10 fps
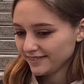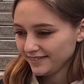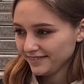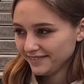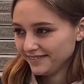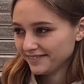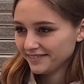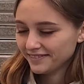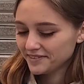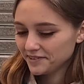
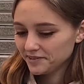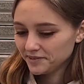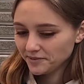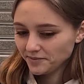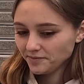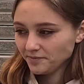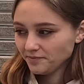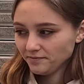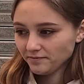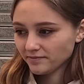
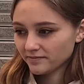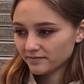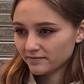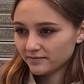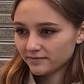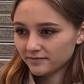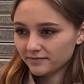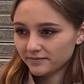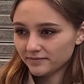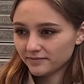
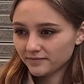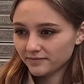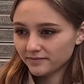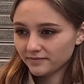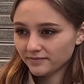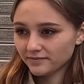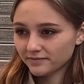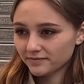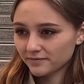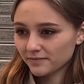
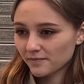(silent)